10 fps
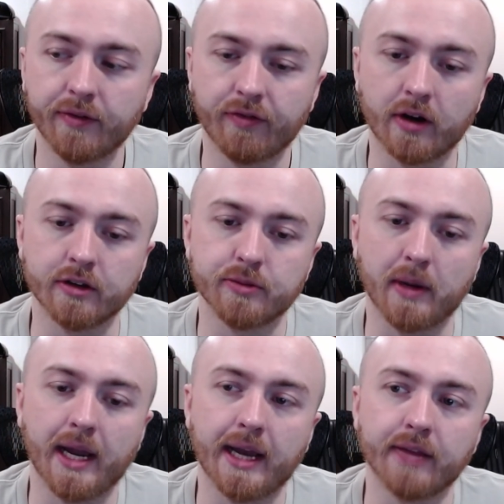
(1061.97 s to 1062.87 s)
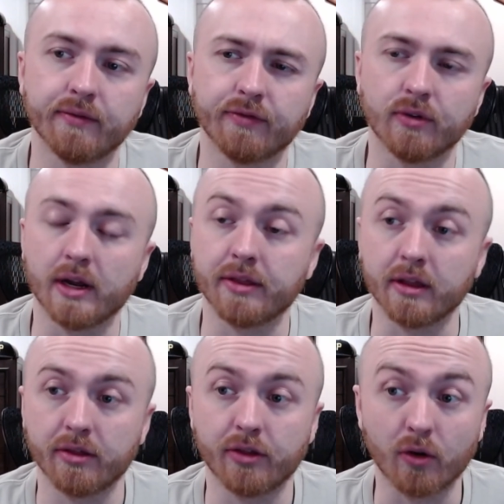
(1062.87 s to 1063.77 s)
Fragrance Spot had them for I think
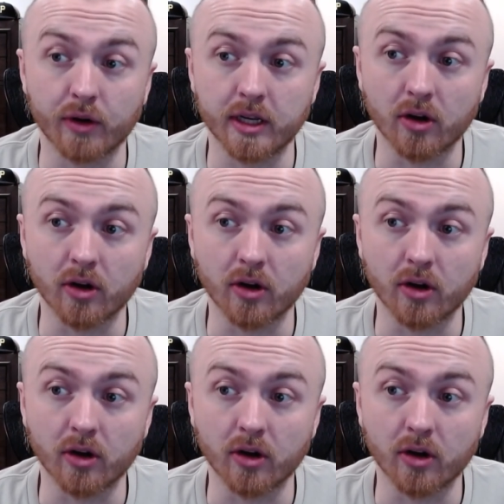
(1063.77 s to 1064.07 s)
$30.